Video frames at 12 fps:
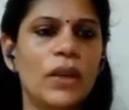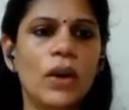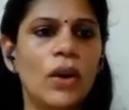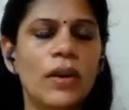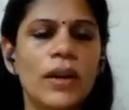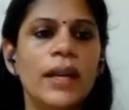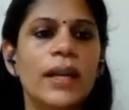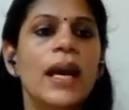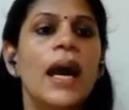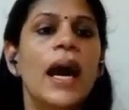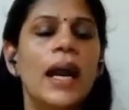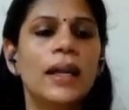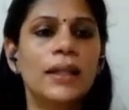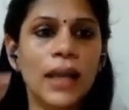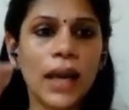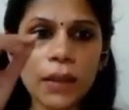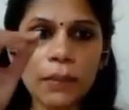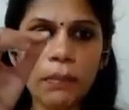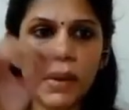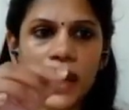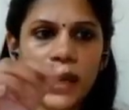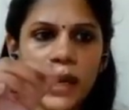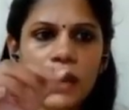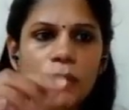All right, and that
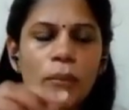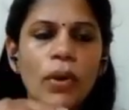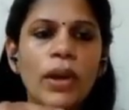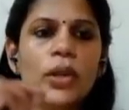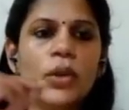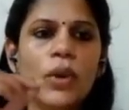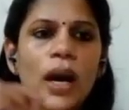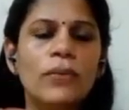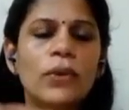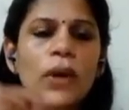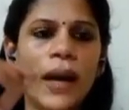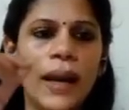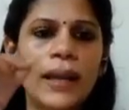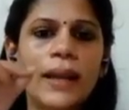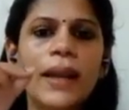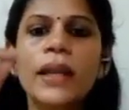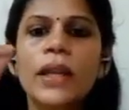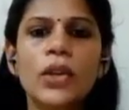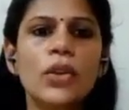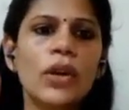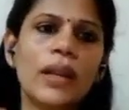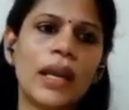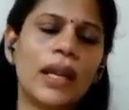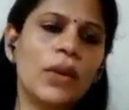blending point you have to highlight in your
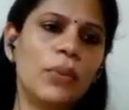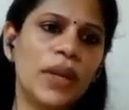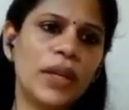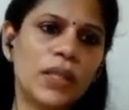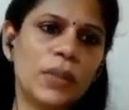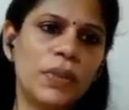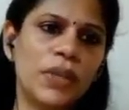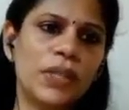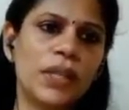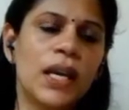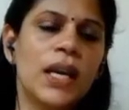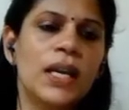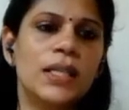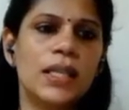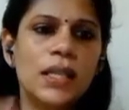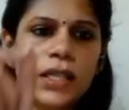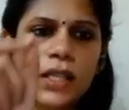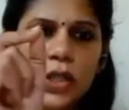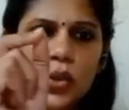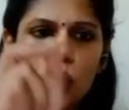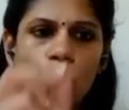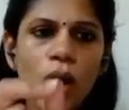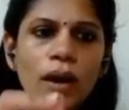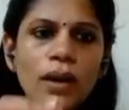elevator speech. See, this is
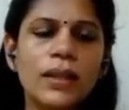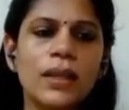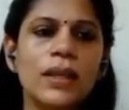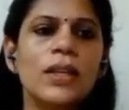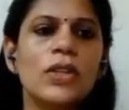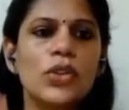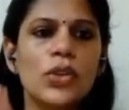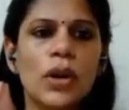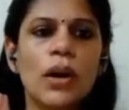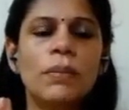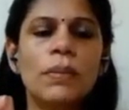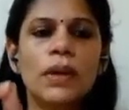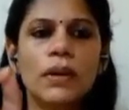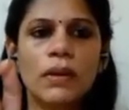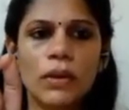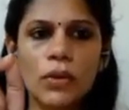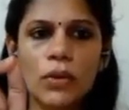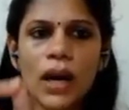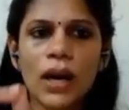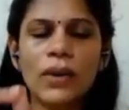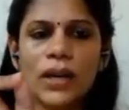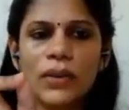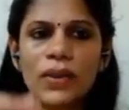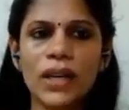what the job you have
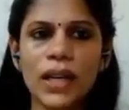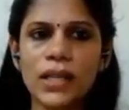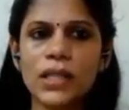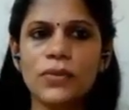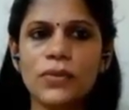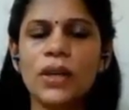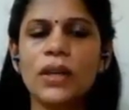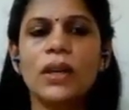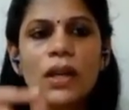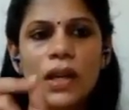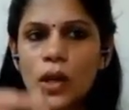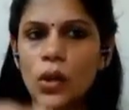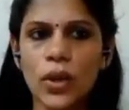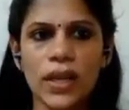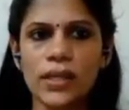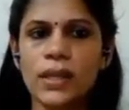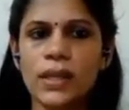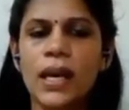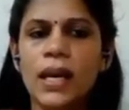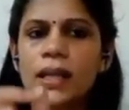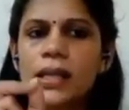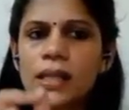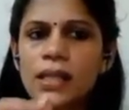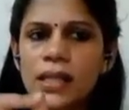advertised for requires.
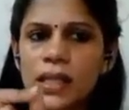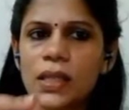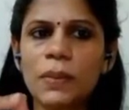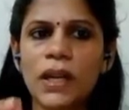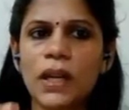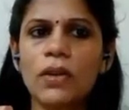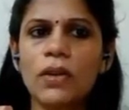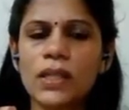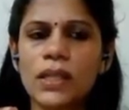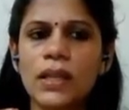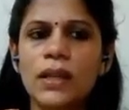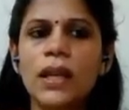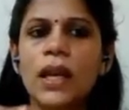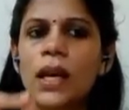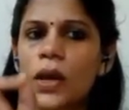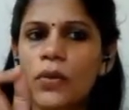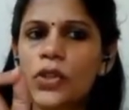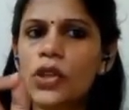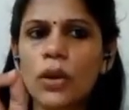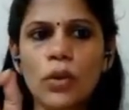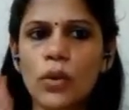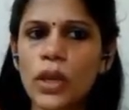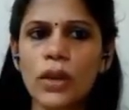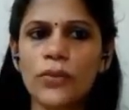This is this particular skill which you're
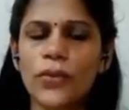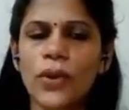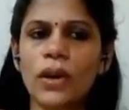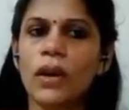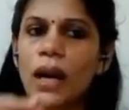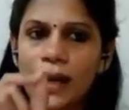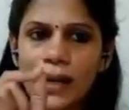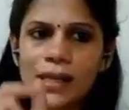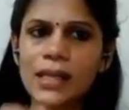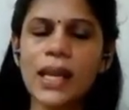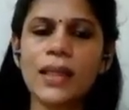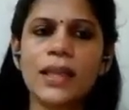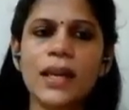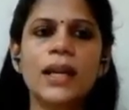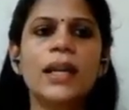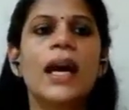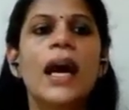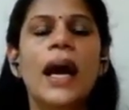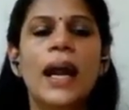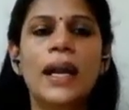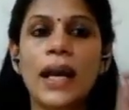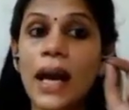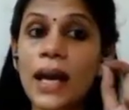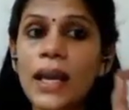looking for. Understand that, and
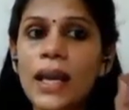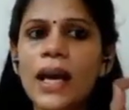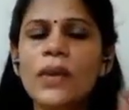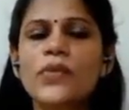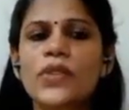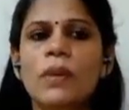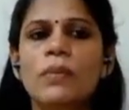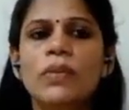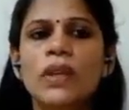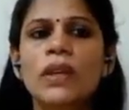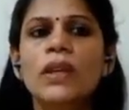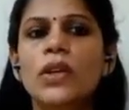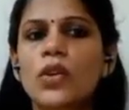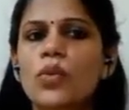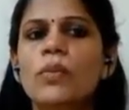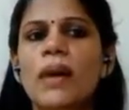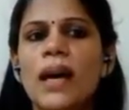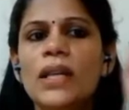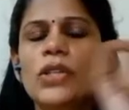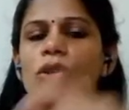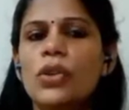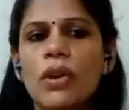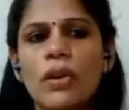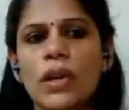I have something to match
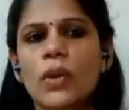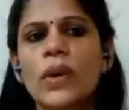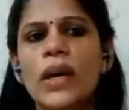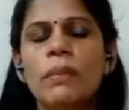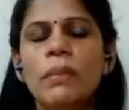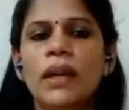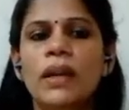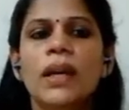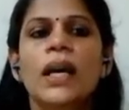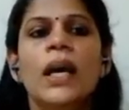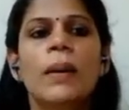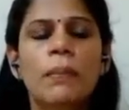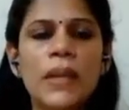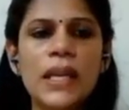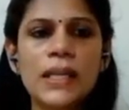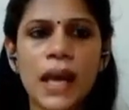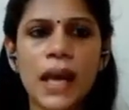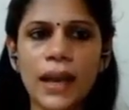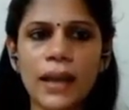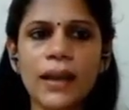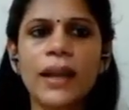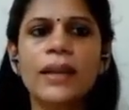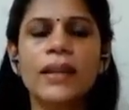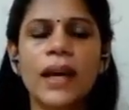your requirement. Please
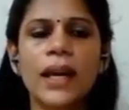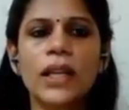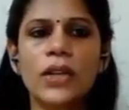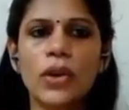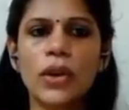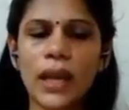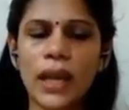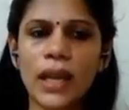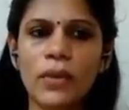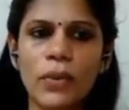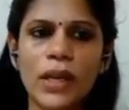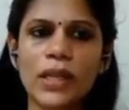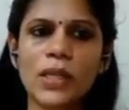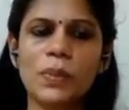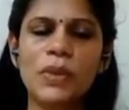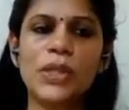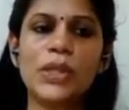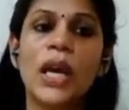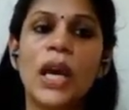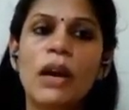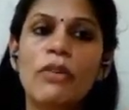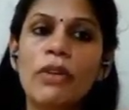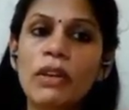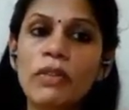highlight that in your elevator speech.
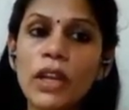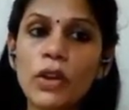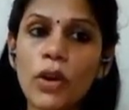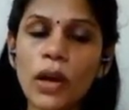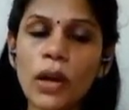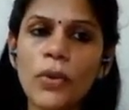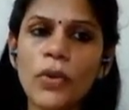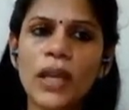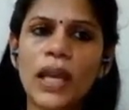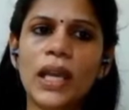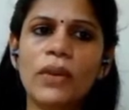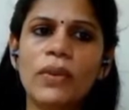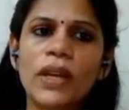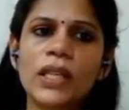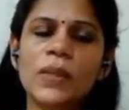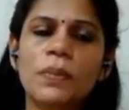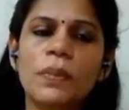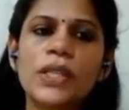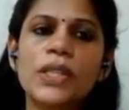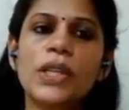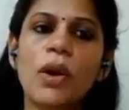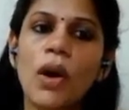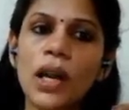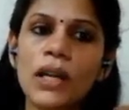When we talk about elevator speech,
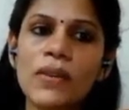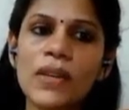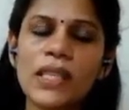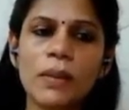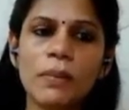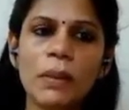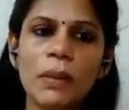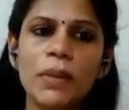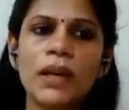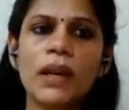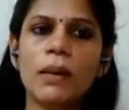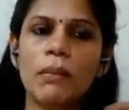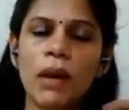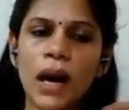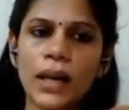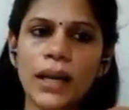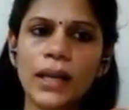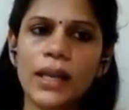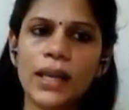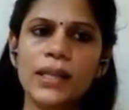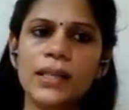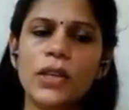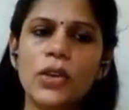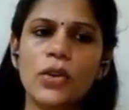always remember a marketing
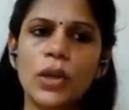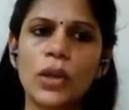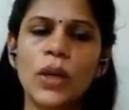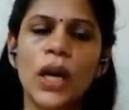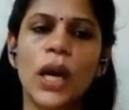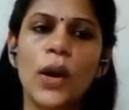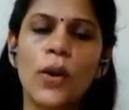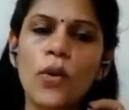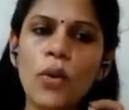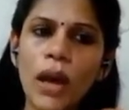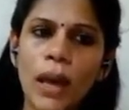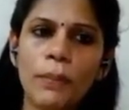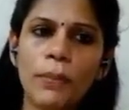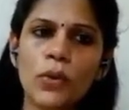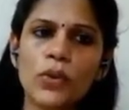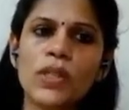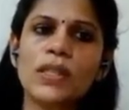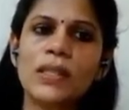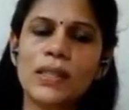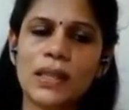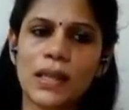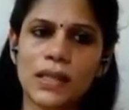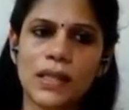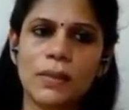executive who approaches his
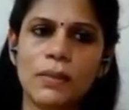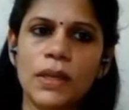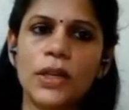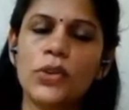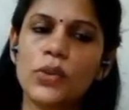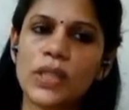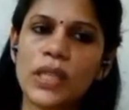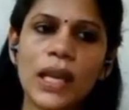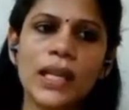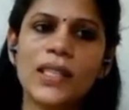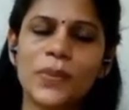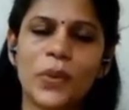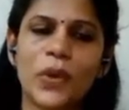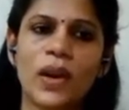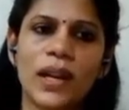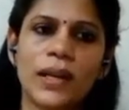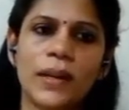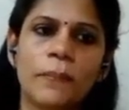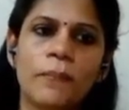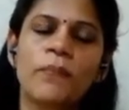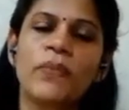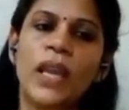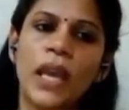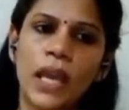customer to sell his product.
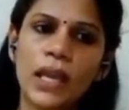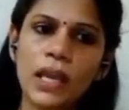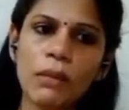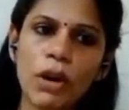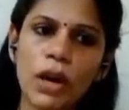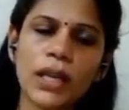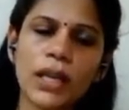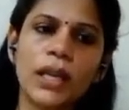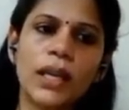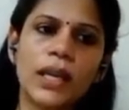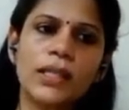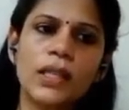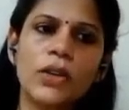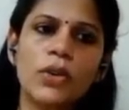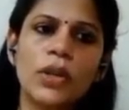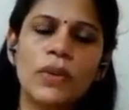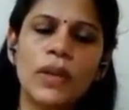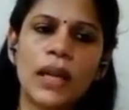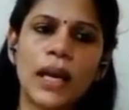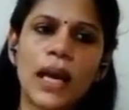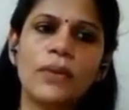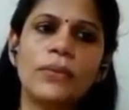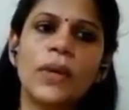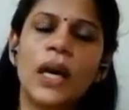Any marketing executive will
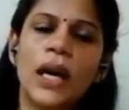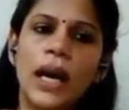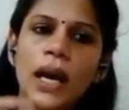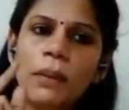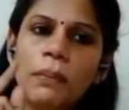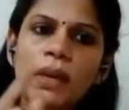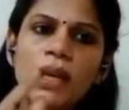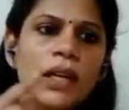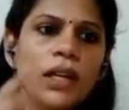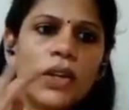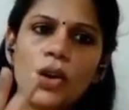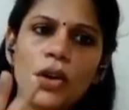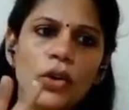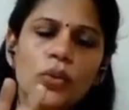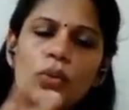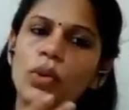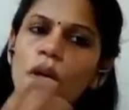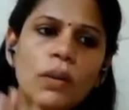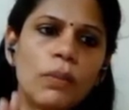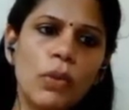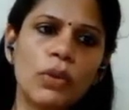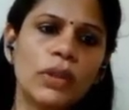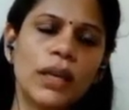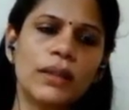have a minute or two, not
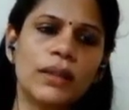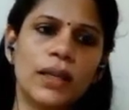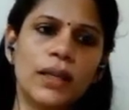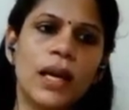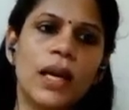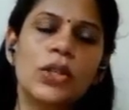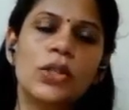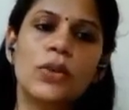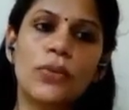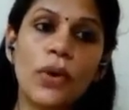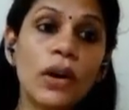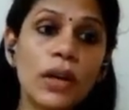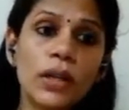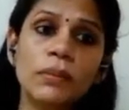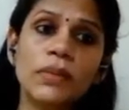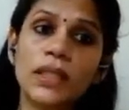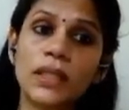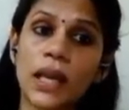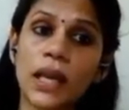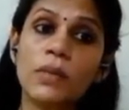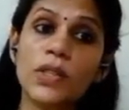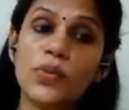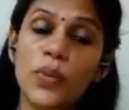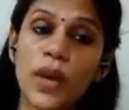more than that. So for him, the time
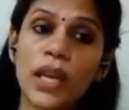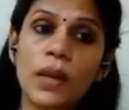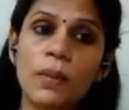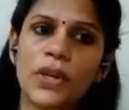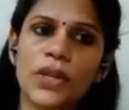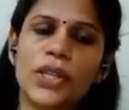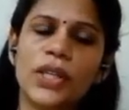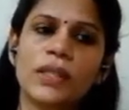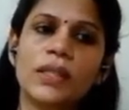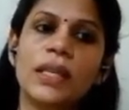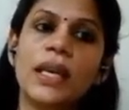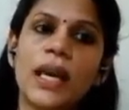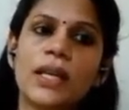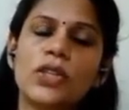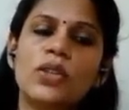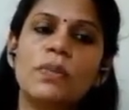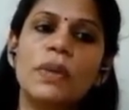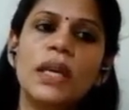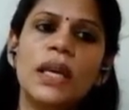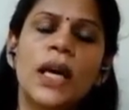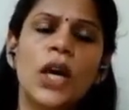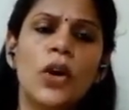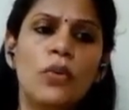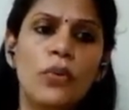is very precious. He has to be
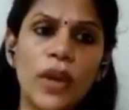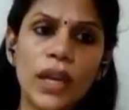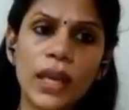very